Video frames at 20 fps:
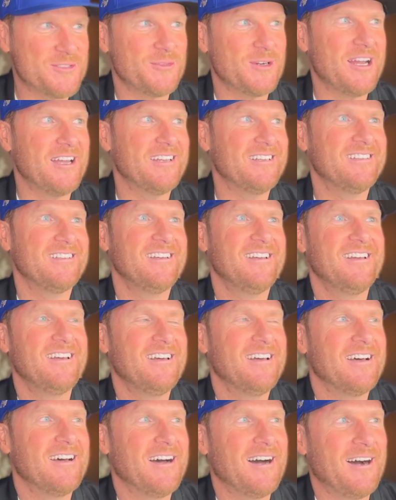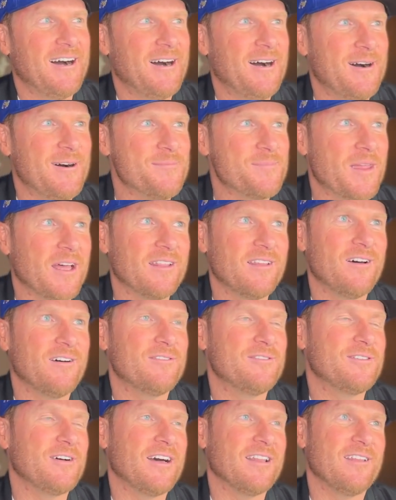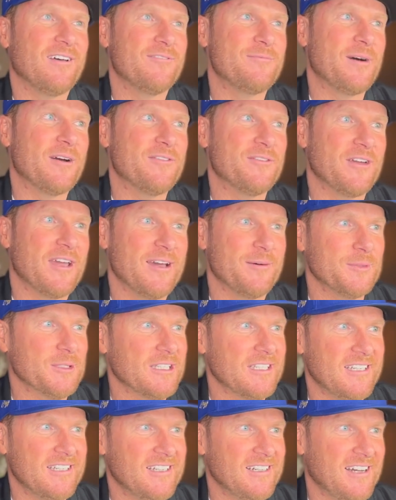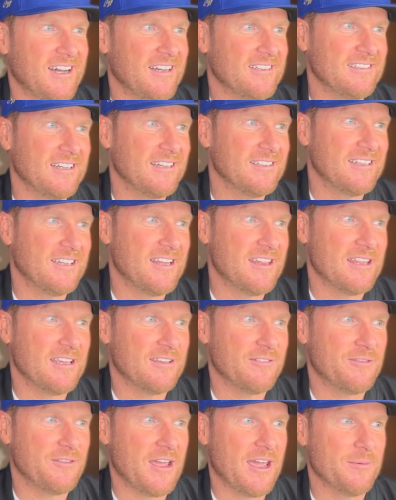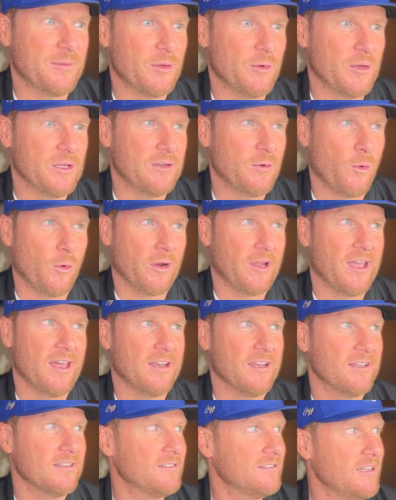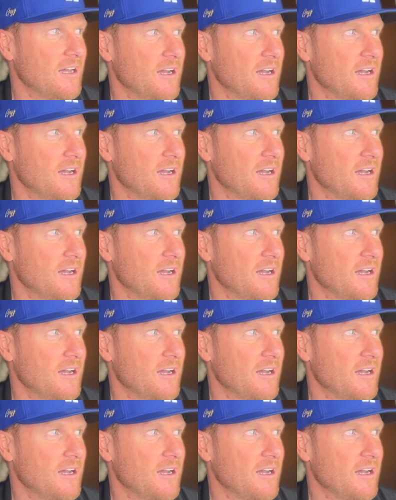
right? Um, I love I love my family, uh, anything family oriented.